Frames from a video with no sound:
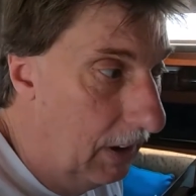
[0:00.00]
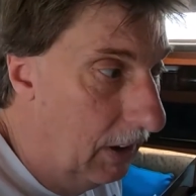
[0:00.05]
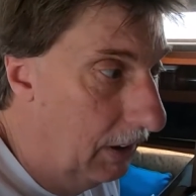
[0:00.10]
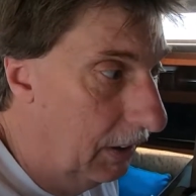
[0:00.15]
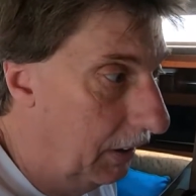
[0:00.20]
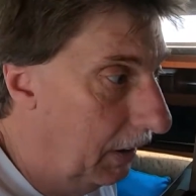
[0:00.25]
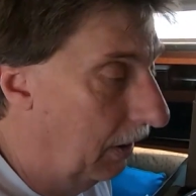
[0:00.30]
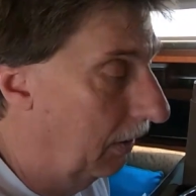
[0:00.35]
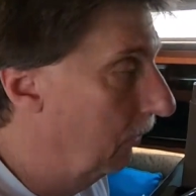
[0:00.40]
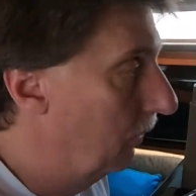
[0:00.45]

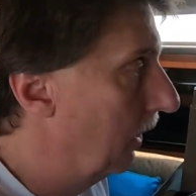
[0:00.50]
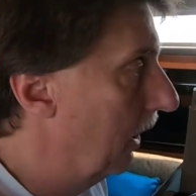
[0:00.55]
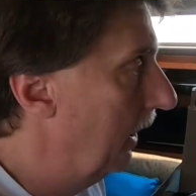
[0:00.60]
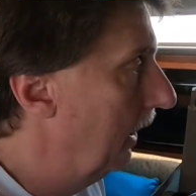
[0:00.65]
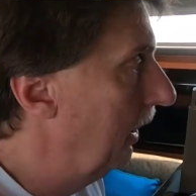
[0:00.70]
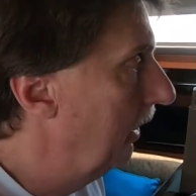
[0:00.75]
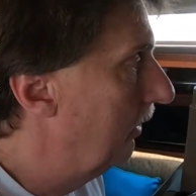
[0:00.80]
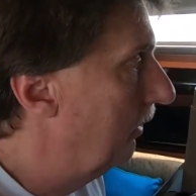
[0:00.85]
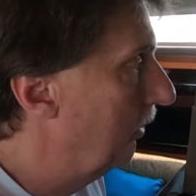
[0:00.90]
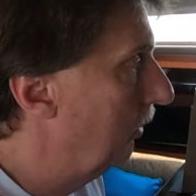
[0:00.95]
Getting ready
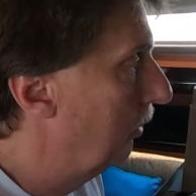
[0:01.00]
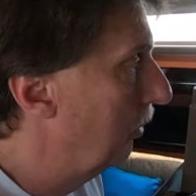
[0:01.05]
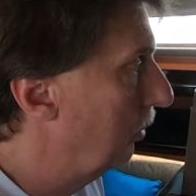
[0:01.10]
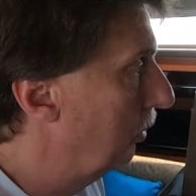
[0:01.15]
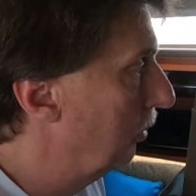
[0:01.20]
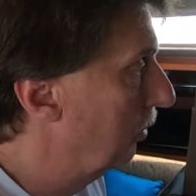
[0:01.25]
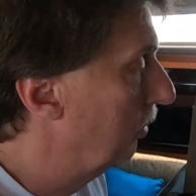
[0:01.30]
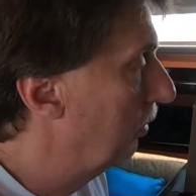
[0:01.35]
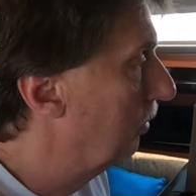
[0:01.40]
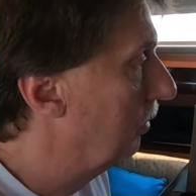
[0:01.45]

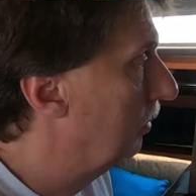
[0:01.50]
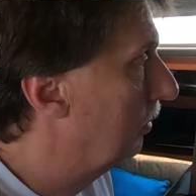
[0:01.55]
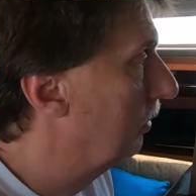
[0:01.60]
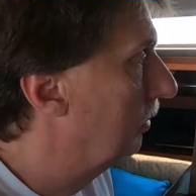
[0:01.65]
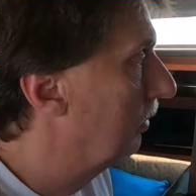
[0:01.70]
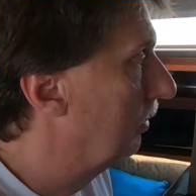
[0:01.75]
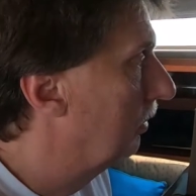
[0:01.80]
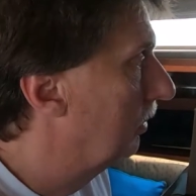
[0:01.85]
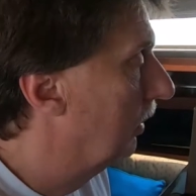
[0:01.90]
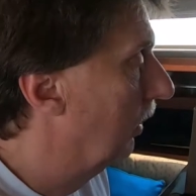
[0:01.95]
to
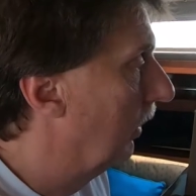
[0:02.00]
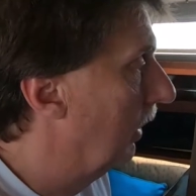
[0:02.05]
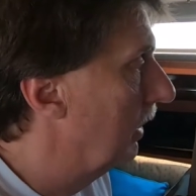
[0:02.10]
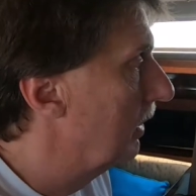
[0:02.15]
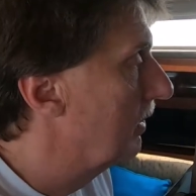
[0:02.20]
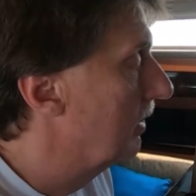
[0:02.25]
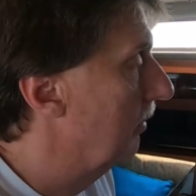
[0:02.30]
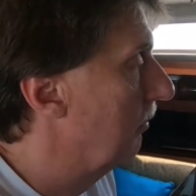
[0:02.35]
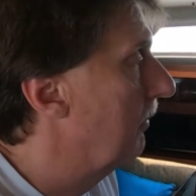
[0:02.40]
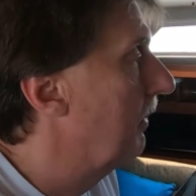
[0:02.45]
go get
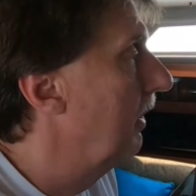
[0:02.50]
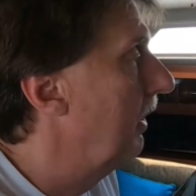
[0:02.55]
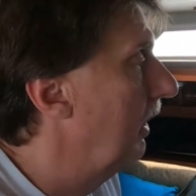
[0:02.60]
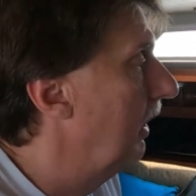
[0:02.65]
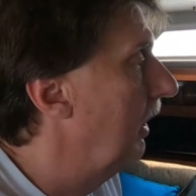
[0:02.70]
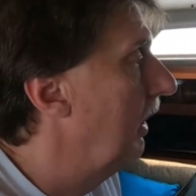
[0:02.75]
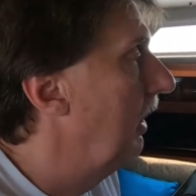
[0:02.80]
something to eat.